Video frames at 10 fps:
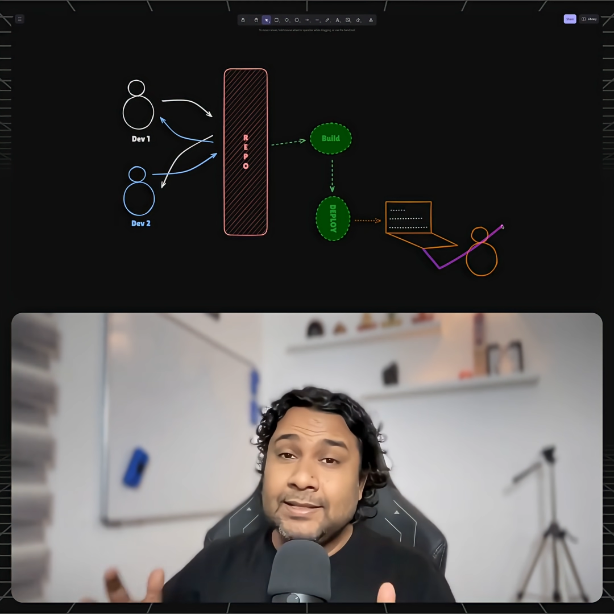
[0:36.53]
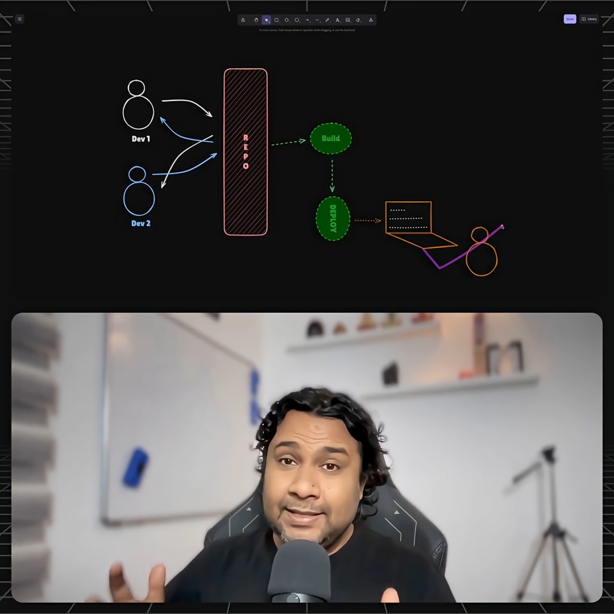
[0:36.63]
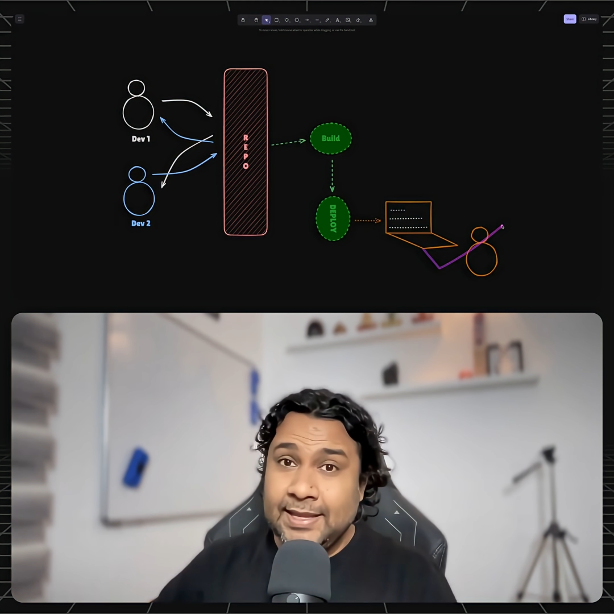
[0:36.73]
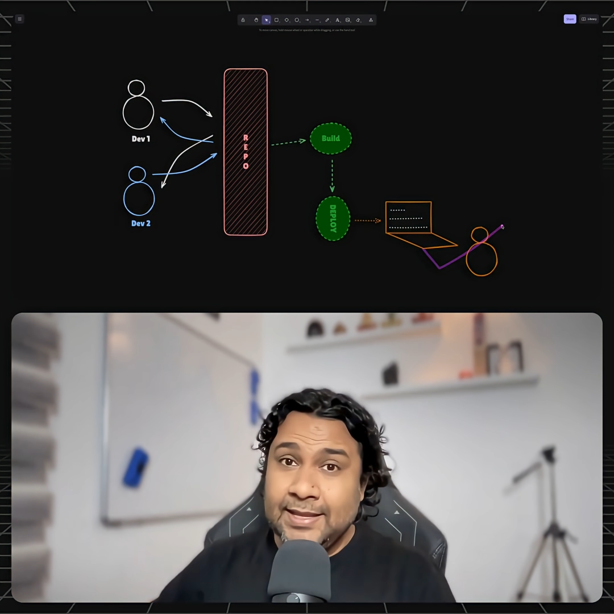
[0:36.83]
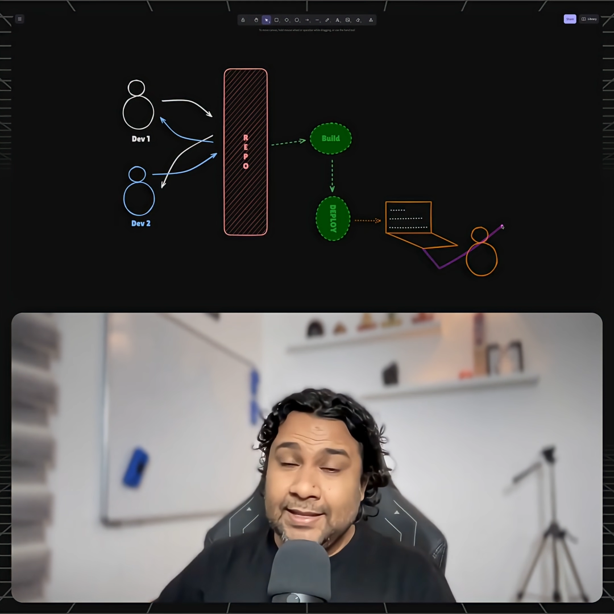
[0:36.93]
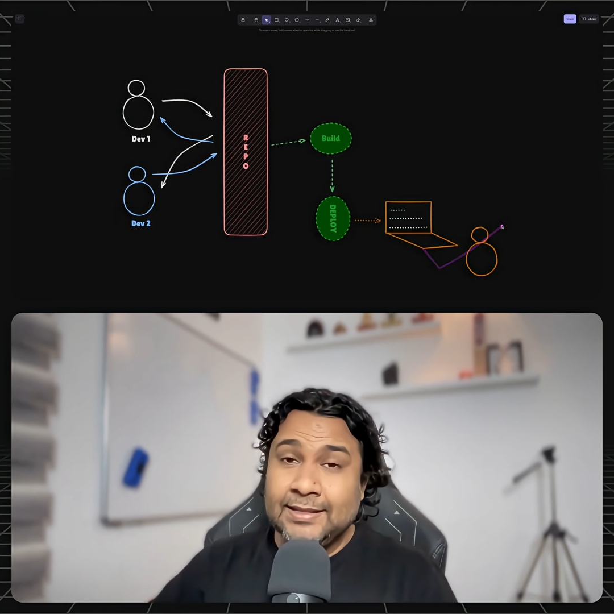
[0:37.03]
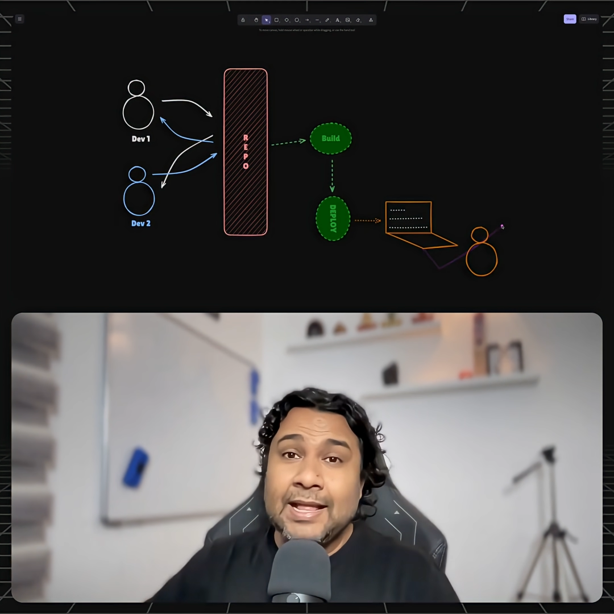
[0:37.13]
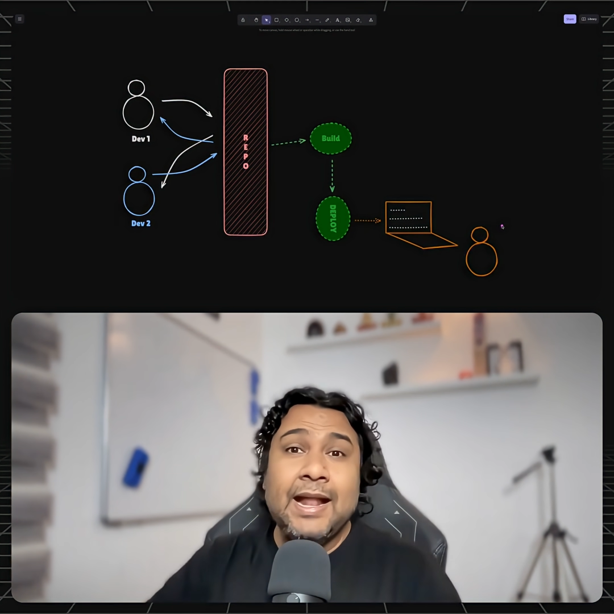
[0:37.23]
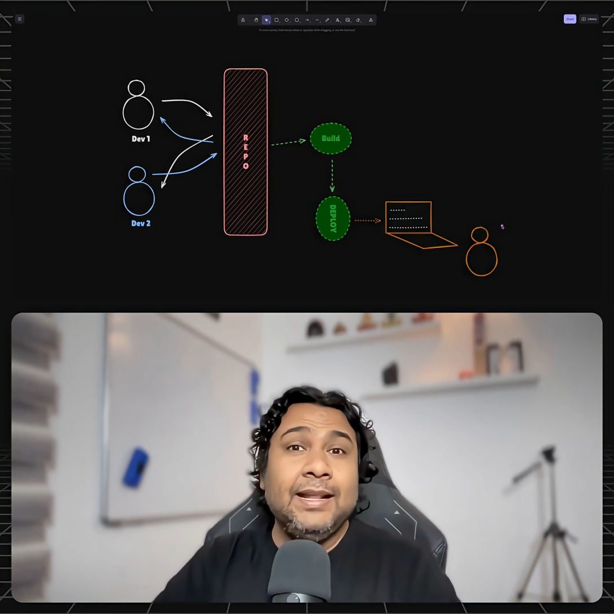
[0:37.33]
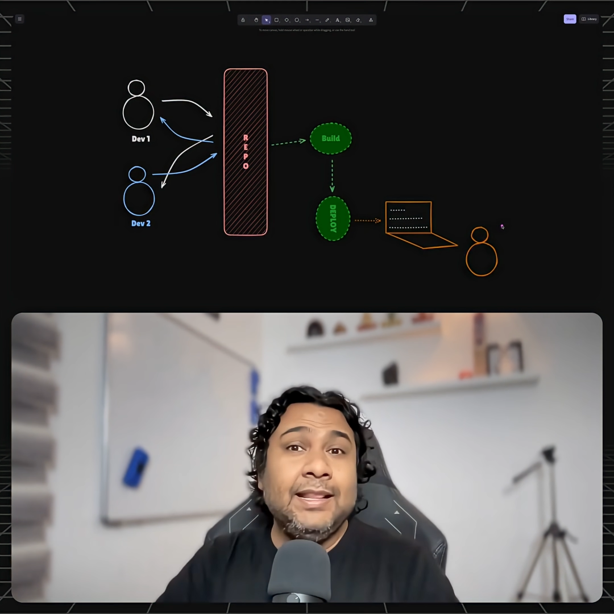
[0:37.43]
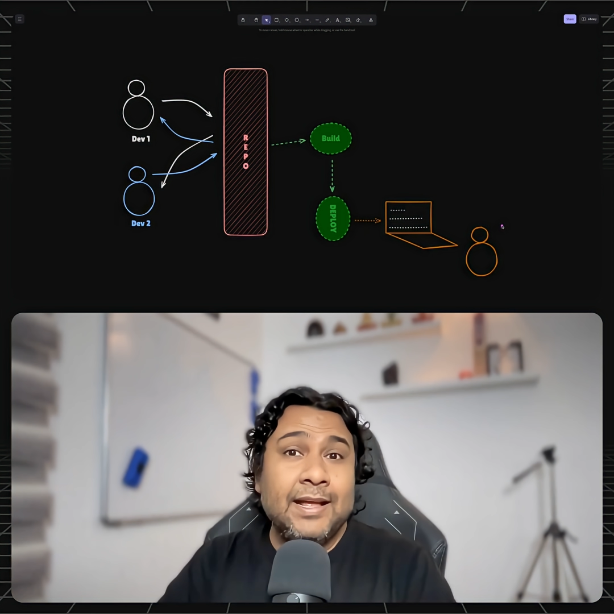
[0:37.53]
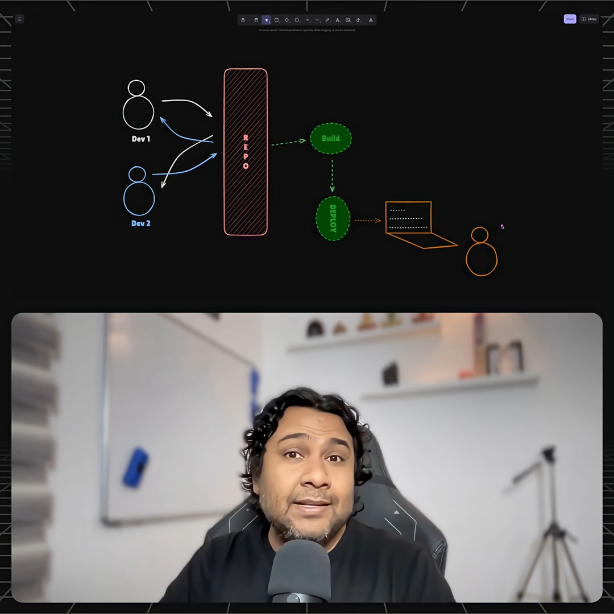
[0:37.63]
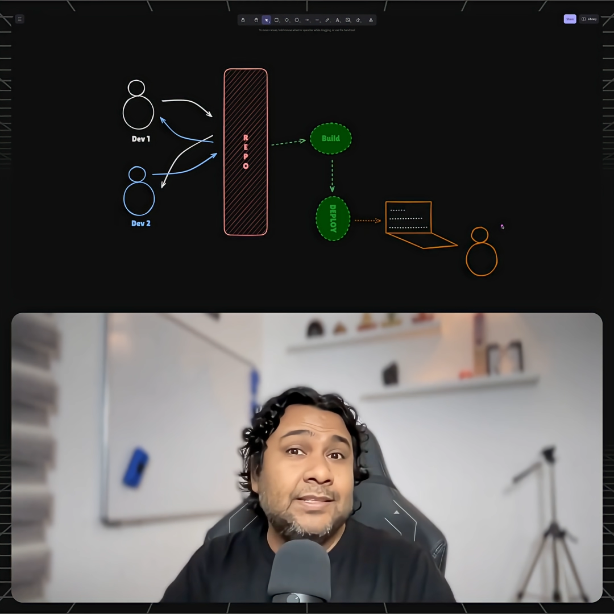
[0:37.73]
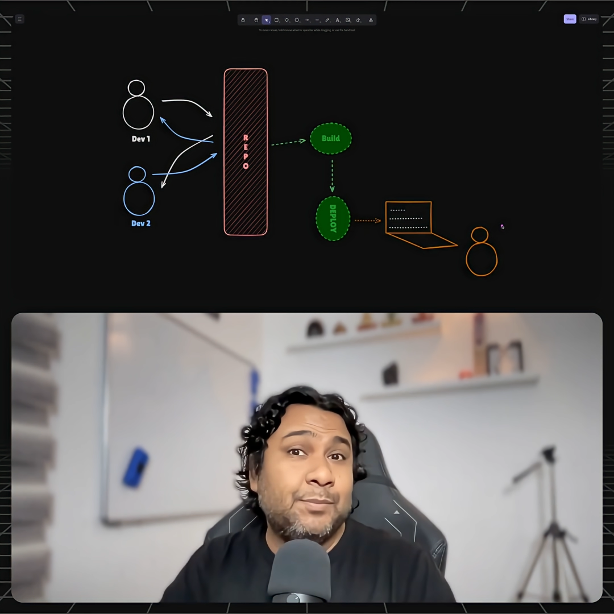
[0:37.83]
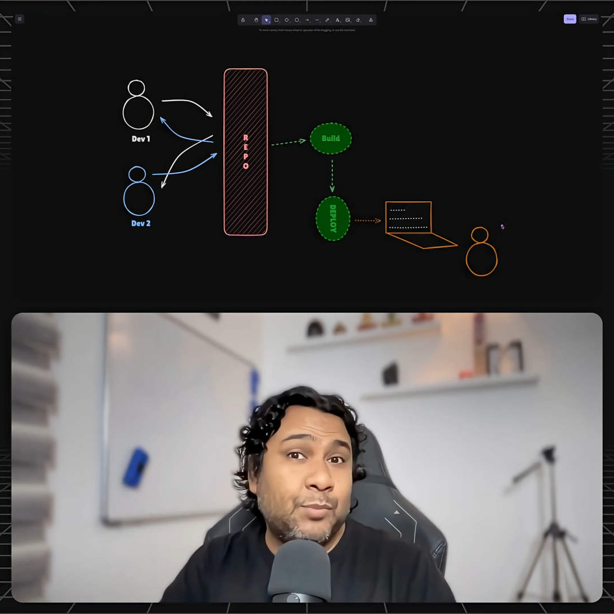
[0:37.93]
thing that they
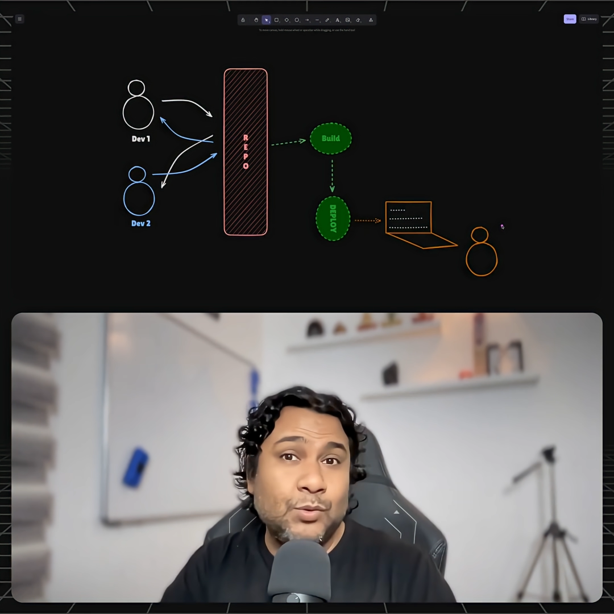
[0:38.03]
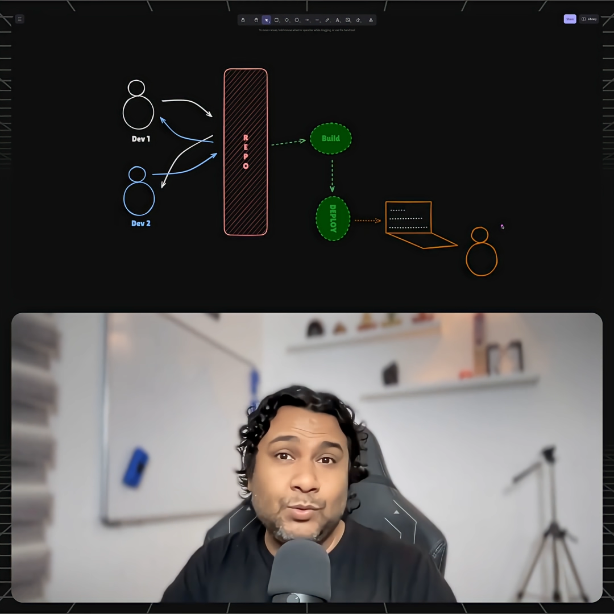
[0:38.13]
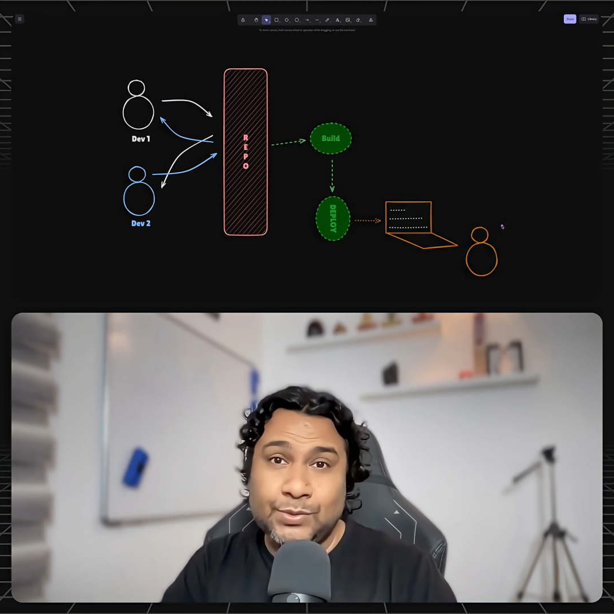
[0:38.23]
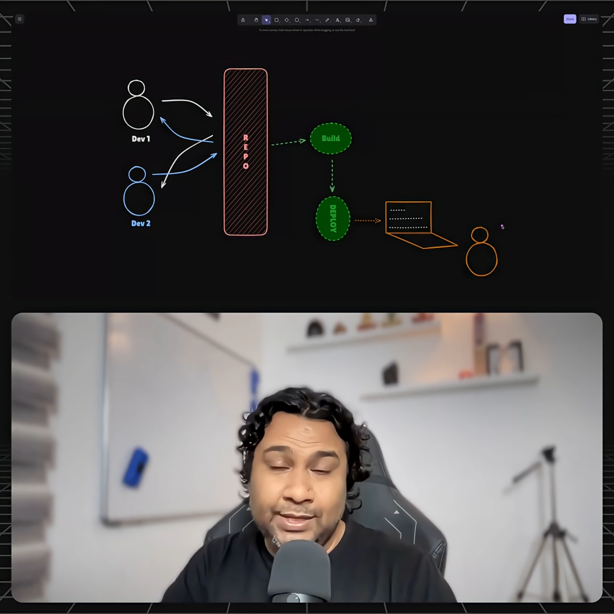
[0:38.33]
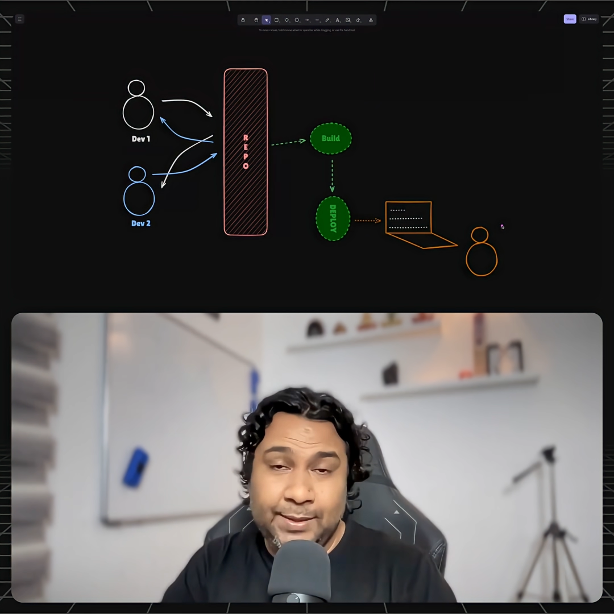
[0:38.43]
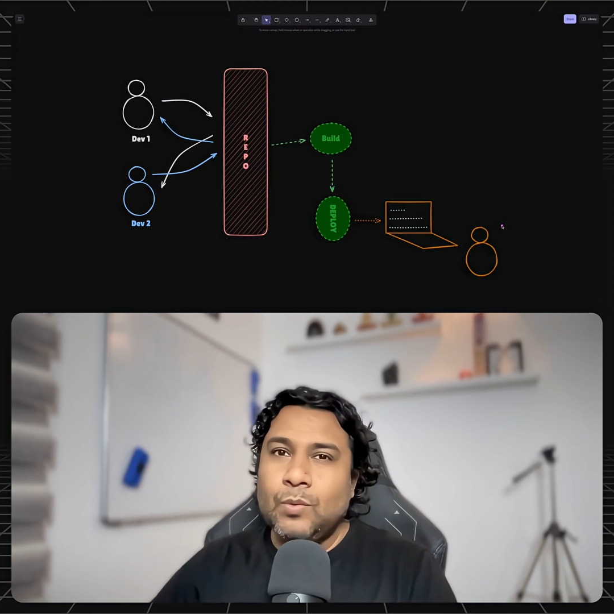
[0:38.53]
are supposed to see.